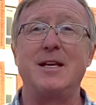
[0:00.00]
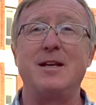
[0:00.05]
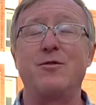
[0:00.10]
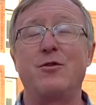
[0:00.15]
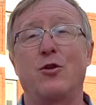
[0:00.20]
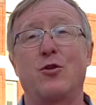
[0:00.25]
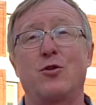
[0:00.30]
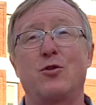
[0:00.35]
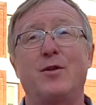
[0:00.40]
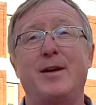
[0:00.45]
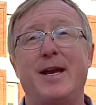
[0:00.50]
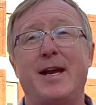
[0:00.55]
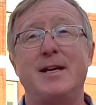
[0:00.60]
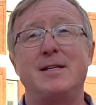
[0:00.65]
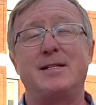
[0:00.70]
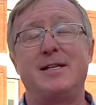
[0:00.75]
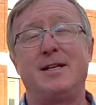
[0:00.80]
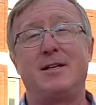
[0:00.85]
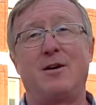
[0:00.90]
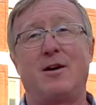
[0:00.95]
In the early
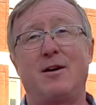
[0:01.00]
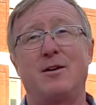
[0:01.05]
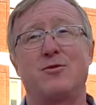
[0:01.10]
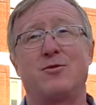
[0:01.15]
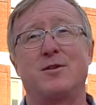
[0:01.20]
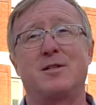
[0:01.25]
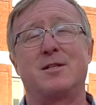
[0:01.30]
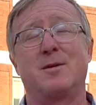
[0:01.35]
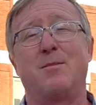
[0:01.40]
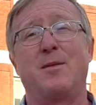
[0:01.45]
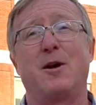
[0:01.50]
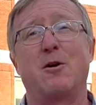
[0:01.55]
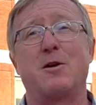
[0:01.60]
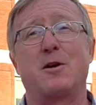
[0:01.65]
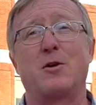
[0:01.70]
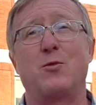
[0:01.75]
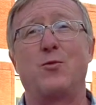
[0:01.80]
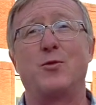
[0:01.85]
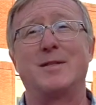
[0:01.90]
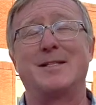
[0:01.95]
1800s,
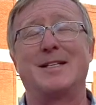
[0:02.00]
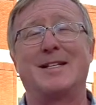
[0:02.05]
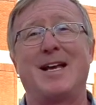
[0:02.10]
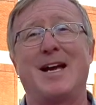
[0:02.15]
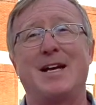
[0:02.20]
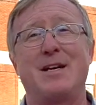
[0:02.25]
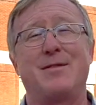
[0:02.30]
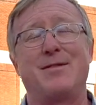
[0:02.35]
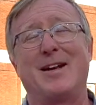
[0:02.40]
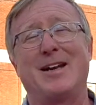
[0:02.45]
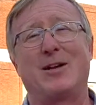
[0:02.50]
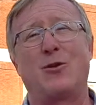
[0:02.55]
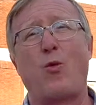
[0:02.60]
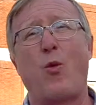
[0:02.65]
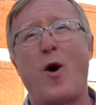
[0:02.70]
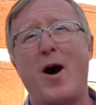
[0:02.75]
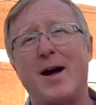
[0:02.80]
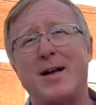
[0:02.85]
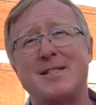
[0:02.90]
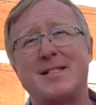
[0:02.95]
America was kind of at a
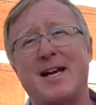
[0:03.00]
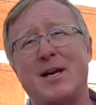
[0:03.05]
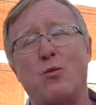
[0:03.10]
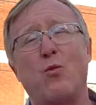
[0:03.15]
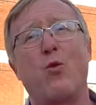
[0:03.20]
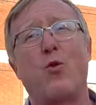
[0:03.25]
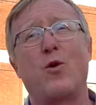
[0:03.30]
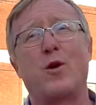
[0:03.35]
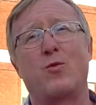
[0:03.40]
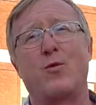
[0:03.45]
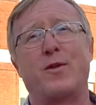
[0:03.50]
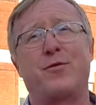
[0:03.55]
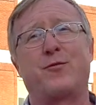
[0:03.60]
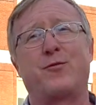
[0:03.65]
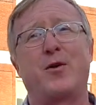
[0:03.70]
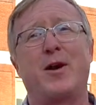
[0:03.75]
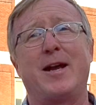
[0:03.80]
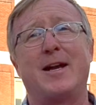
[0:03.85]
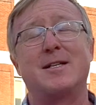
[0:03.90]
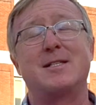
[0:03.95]
quasi war with
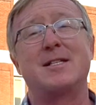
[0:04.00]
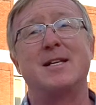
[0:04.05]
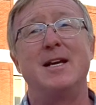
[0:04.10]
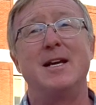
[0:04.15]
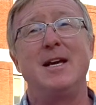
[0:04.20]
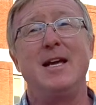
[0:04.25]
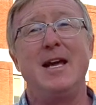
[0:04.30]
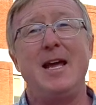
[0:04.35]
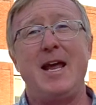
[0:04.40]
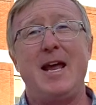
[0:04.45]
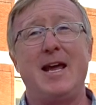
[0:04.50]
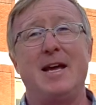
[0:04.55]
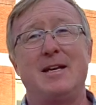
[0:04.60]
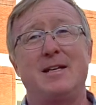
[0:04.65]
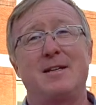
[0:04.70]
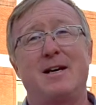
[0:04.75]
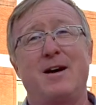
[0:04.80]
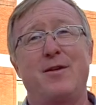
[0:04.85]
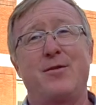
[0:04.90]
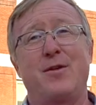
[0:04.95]
France
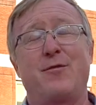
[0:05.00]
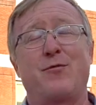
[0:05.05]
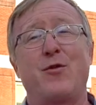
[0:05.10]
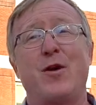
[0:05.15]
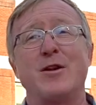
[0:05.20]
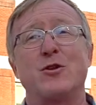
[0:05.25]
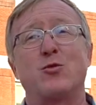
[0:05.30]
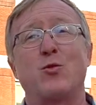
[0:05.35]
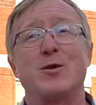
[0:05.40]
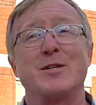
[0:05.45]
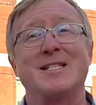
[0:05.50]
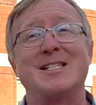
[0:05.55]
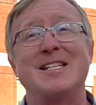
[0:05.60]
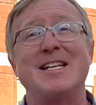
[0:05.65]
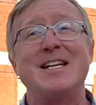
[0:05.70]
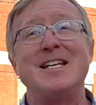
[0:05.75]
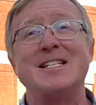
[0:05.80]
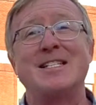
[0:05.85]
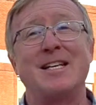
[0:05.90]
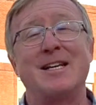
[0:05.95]
and uh, the French were
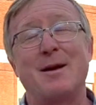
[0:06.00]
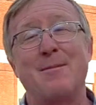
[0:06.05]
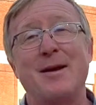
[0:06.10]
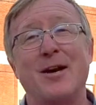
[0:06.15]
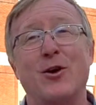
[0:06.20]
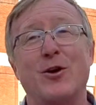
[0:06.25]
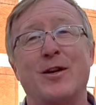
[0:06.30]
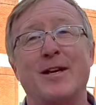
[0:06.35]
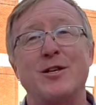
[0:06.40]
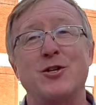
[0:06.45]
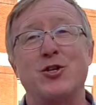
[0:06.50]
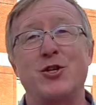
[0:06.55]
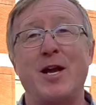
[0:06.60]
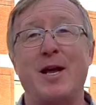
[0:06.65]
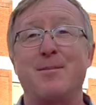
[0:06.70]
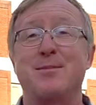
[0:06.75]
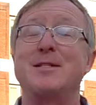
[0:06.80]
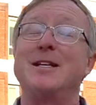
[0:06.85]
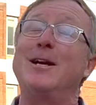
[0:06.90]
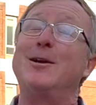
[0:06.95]
seizing American
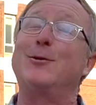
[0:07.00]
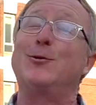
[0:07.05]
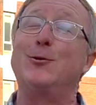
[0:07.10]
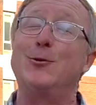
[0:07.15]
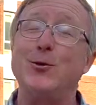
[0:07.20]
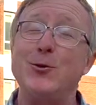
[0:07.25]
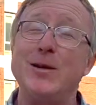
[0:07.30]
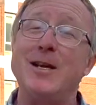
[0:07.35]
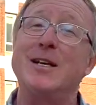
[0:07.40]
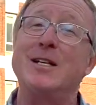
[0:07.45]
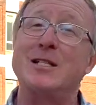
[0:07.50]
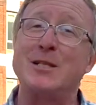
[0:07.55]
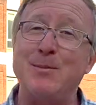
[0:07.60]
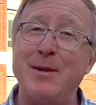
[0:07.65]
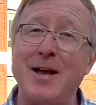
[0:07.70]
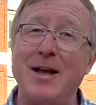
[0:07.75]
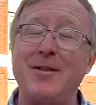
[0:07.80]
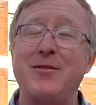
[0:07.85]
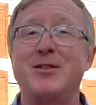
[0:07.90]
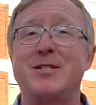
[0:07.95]
ships, including
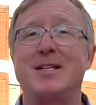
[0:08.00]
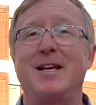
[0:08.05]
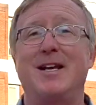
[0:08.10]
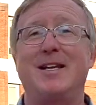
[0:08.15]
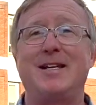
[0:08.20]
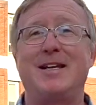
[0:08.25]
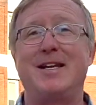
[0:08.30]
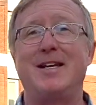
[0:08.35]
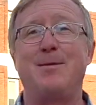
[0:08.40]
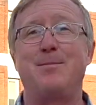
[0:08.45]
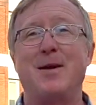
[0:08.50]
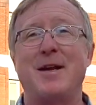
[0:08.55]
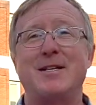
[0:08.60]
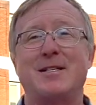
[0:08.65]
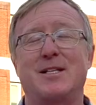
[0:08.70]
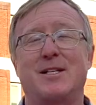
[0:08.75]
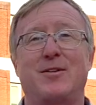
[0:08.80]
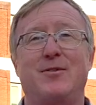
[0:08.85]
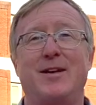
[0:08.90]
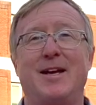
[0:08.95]
Smith's, and he
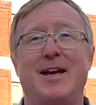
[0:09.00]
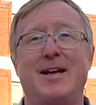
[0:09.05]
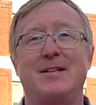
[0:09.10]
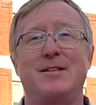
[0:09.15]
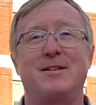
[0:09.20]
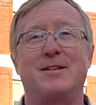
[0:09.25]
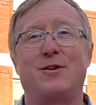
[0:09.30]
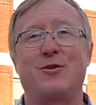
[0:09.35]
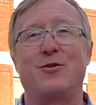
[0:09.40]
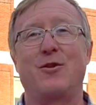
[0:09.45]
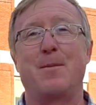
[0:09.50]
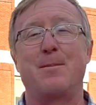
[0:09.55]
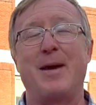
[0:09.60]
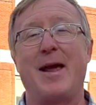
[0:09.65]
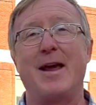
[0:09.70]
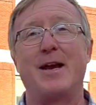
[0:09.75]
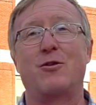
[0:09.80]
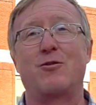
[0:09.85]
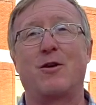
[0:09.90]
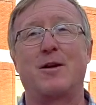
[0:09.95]
basically had to declare
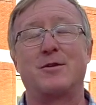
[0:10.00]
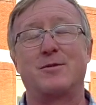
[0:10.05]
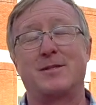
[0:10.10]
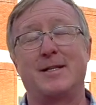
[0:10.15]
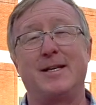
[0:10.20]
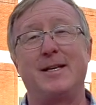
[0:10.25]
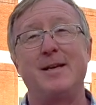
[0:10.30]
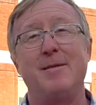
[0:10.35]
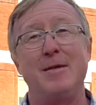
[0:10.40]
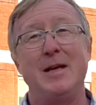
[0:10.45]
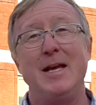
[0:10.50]
bankruptcy.